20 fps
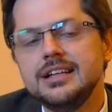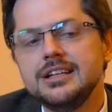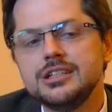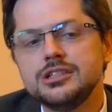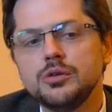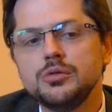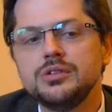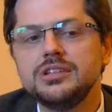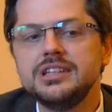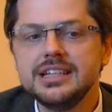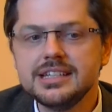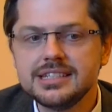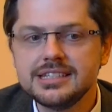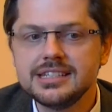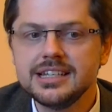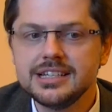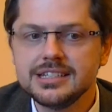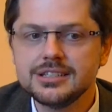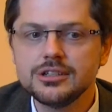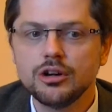So this
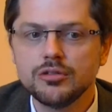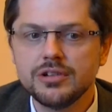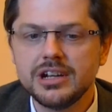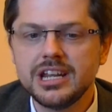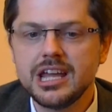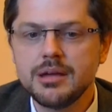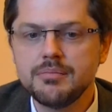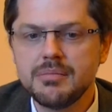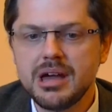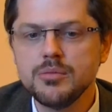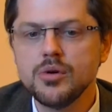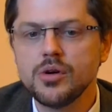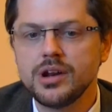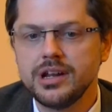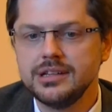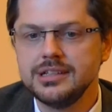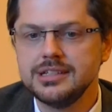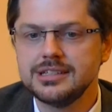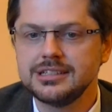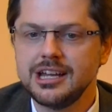is already a
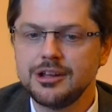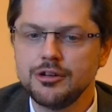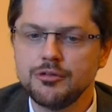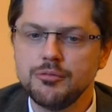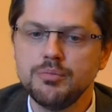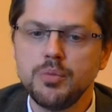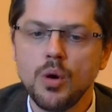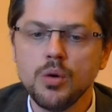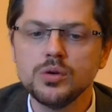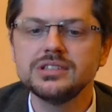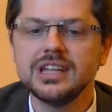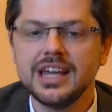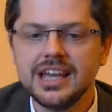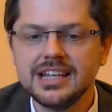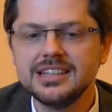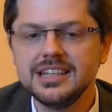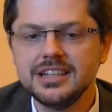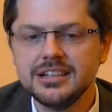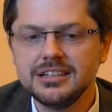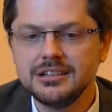memory, this kind of
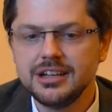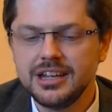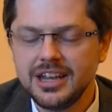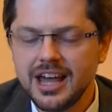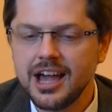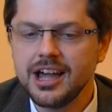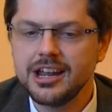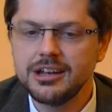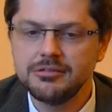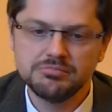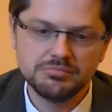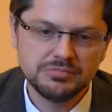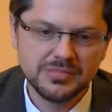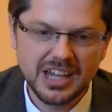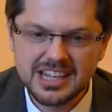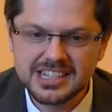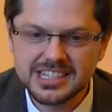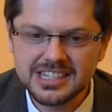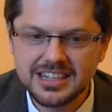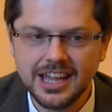
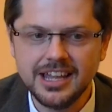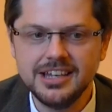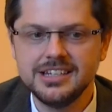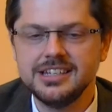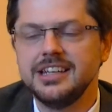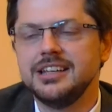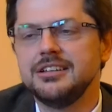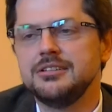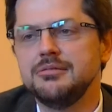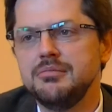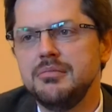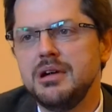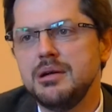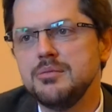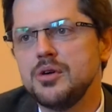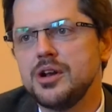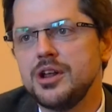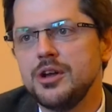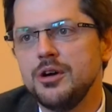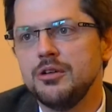post-1990
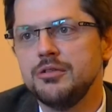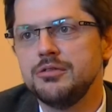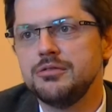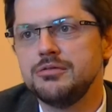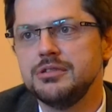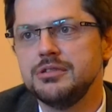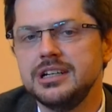memory of